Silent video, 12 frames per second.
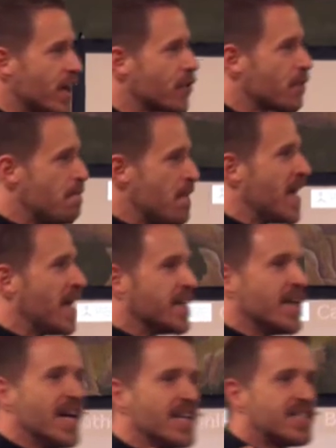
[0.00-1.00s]
other
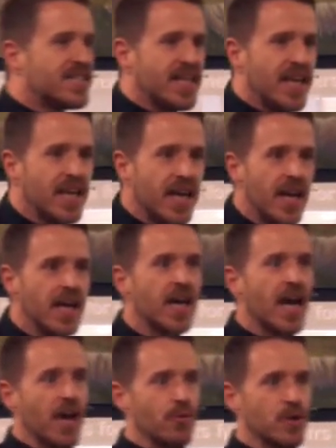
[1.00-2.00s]
men singing
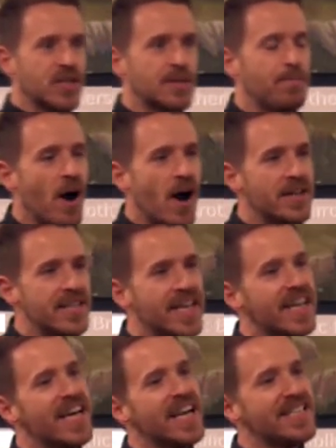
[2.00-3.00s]
and
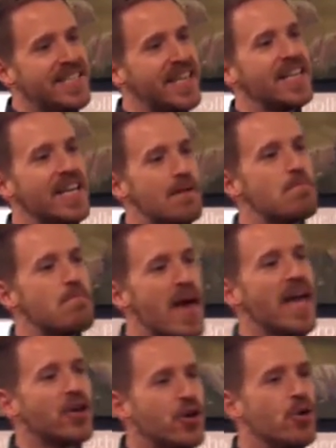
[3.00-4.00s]
responding, didn't it
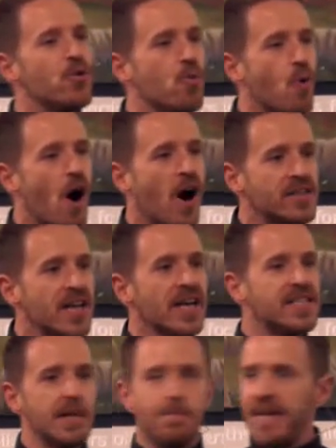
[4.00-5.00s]
make you want
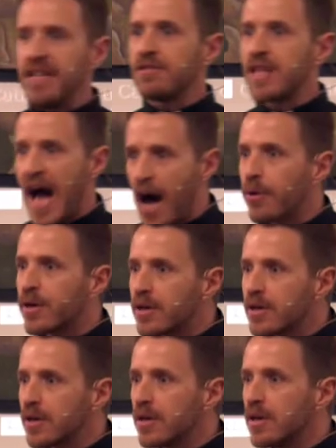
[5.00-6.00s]
to be
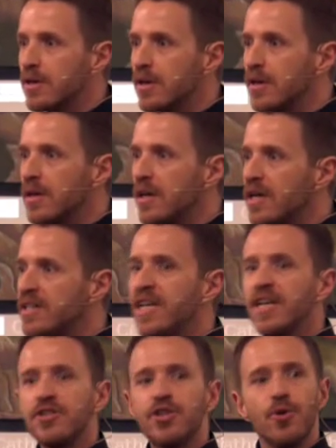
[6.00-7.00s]
louder
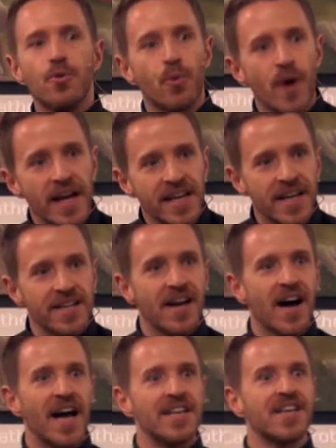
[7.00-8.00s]
didn't you
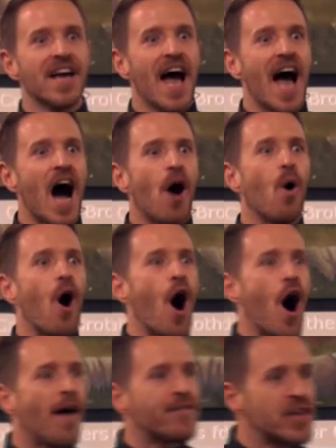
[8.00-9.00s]
recognize how
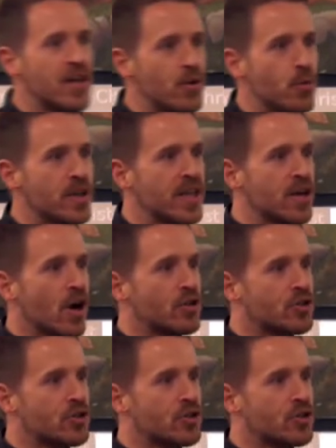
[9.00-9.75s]
often within our